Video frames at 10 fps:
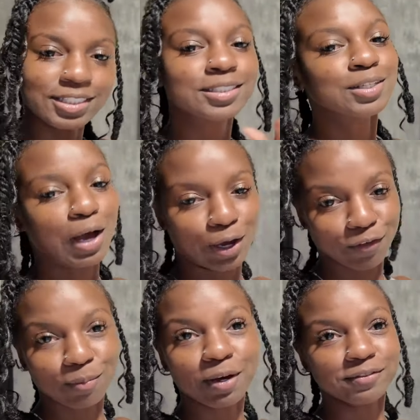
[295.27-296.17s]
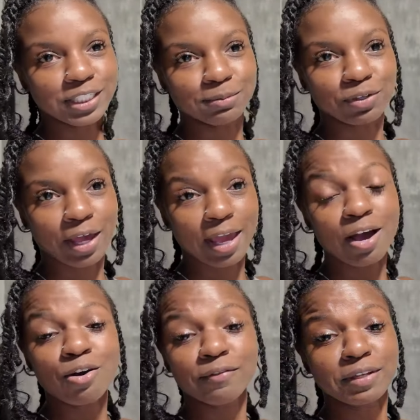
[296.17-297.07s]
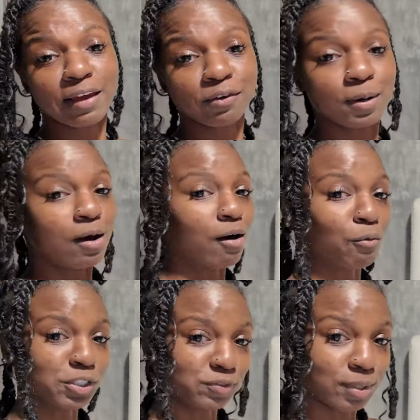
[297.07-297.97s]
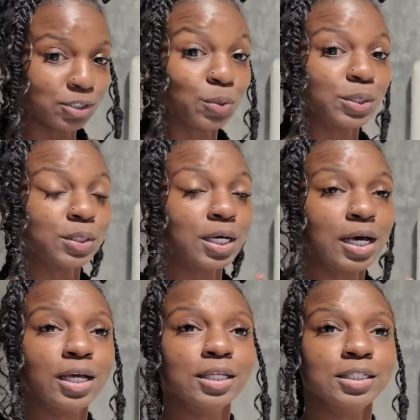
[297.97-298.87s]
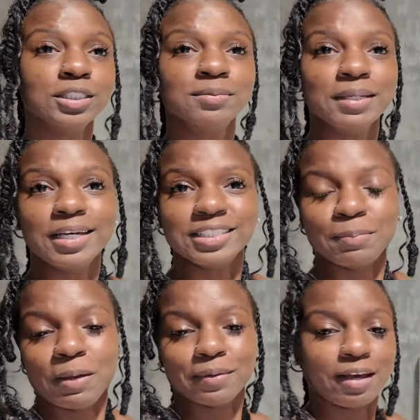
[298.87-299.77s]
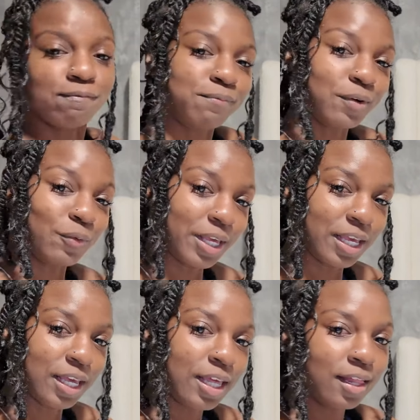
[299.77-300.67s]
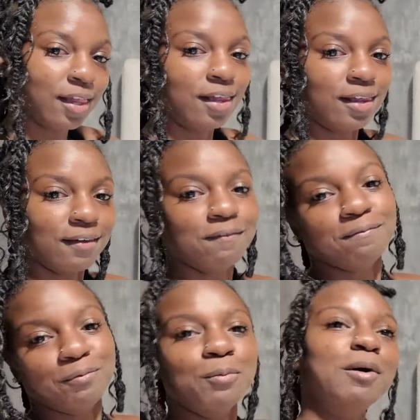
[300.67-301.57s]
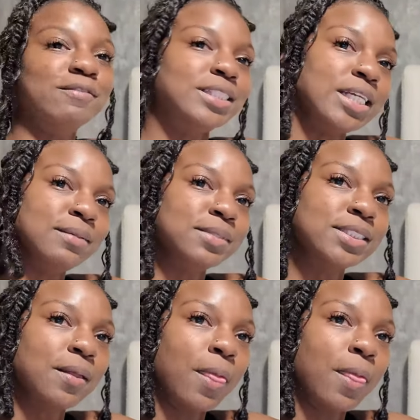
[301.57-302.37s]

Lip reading: Just know I go for both teams, okay? I don't even like football. I don't watch football, so it's because the people I'm with both teams.